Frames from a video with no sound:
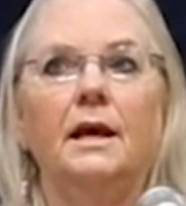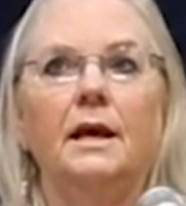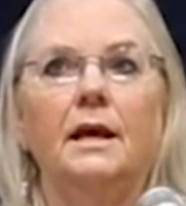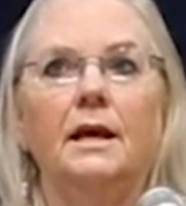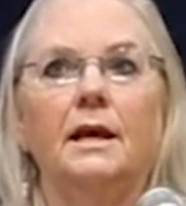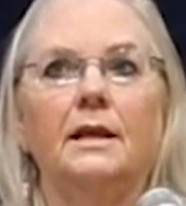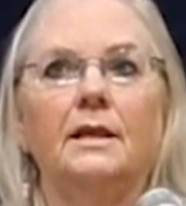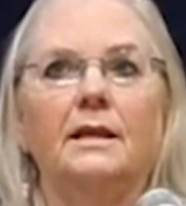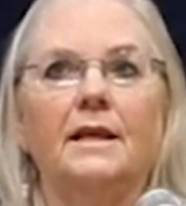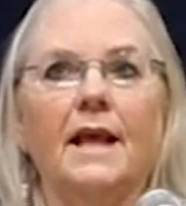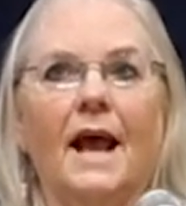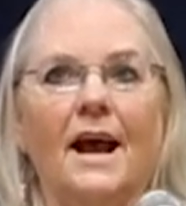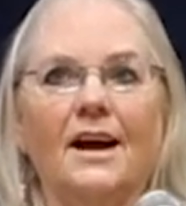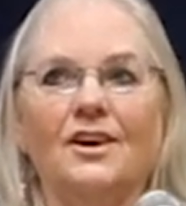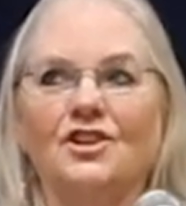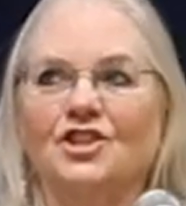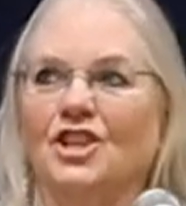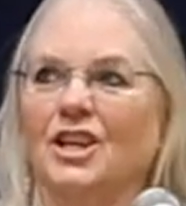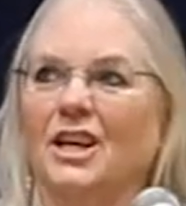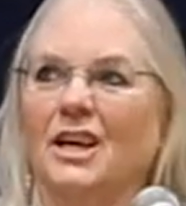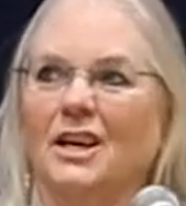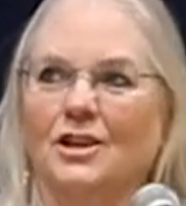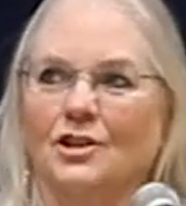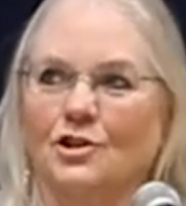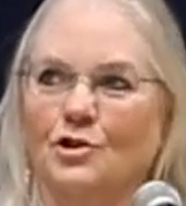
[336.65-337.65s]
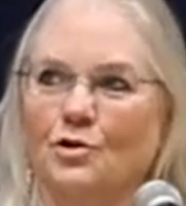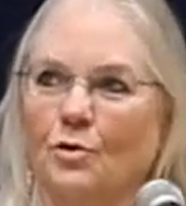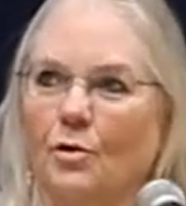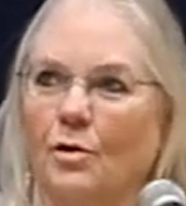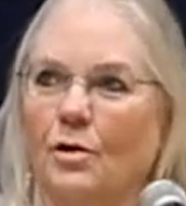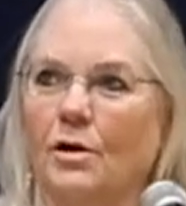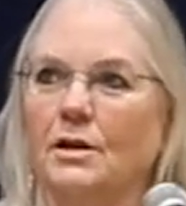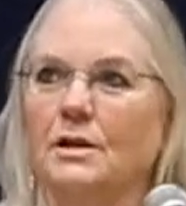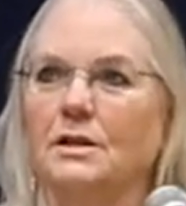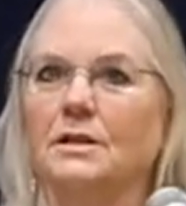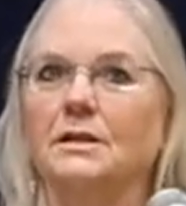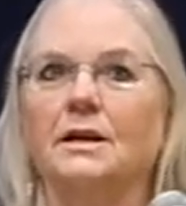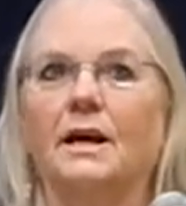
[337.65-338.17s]
is actually
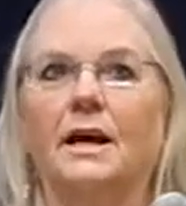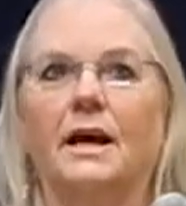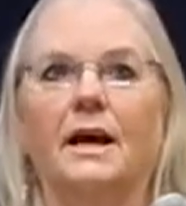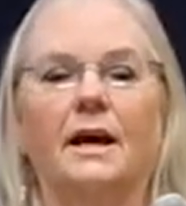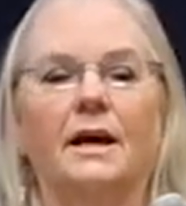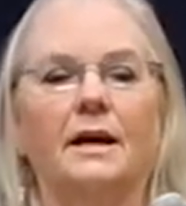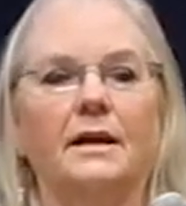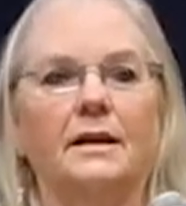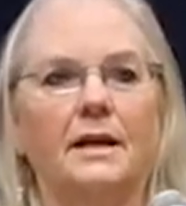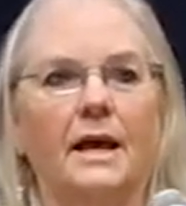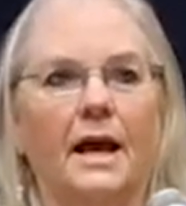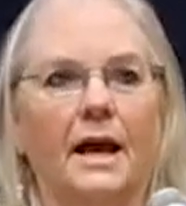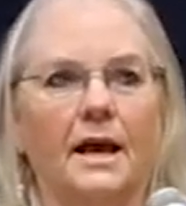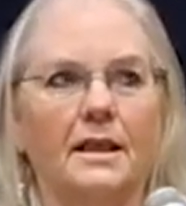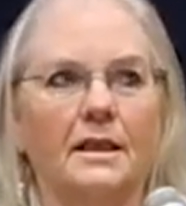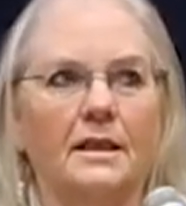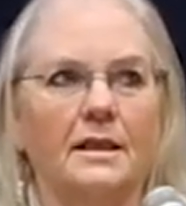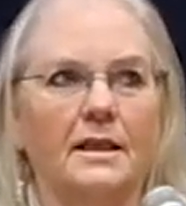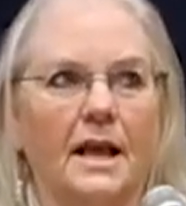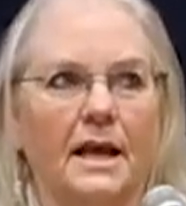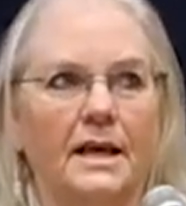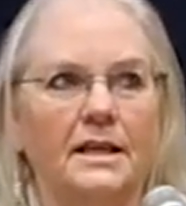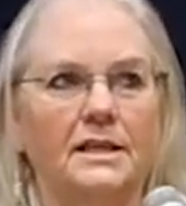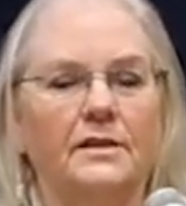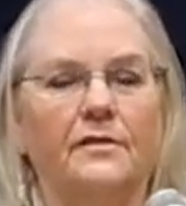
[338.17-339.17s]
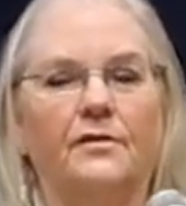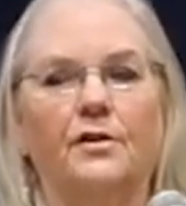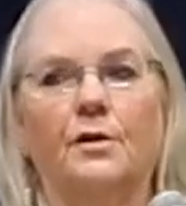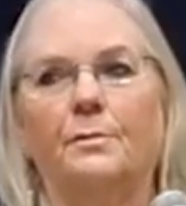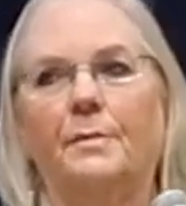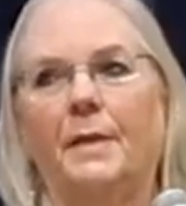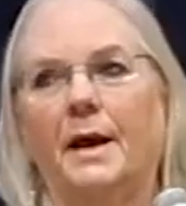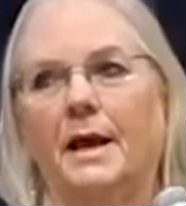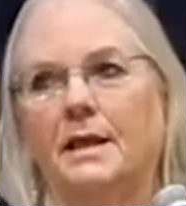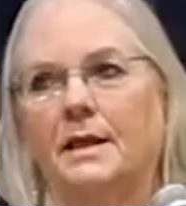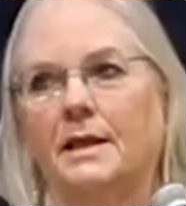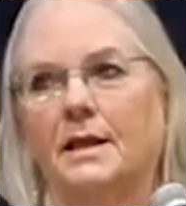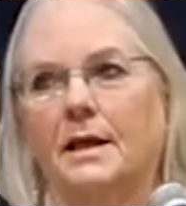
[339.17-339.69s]
controlled and has
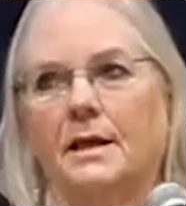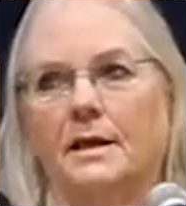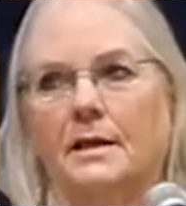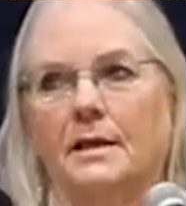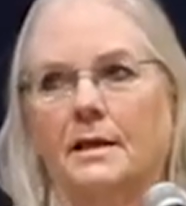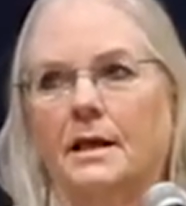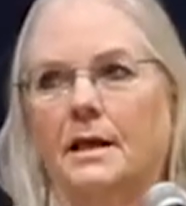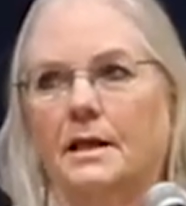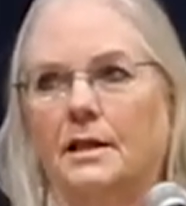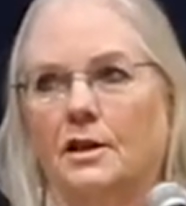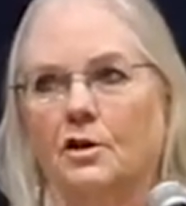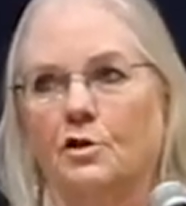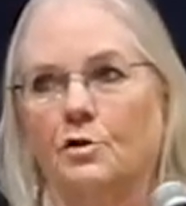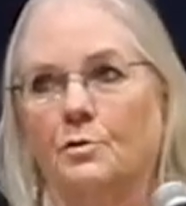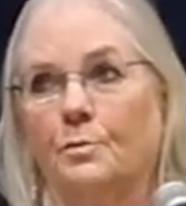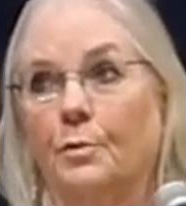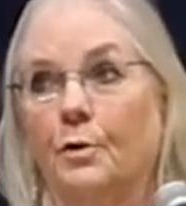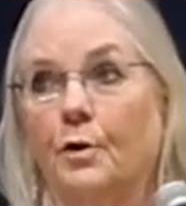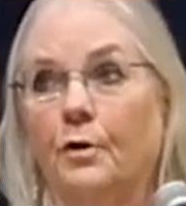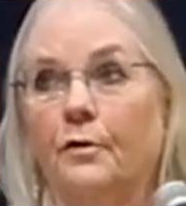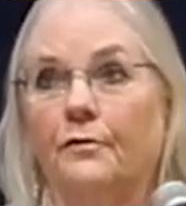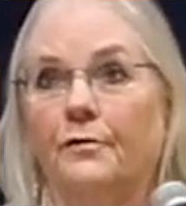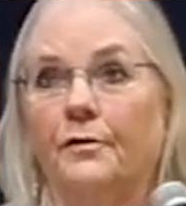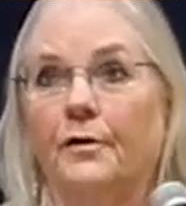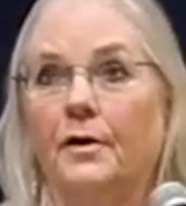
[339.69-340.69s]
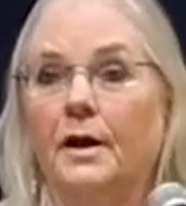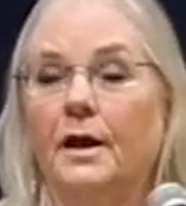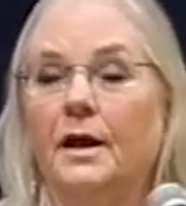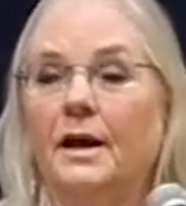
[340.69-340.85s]
scientific basis and there's proof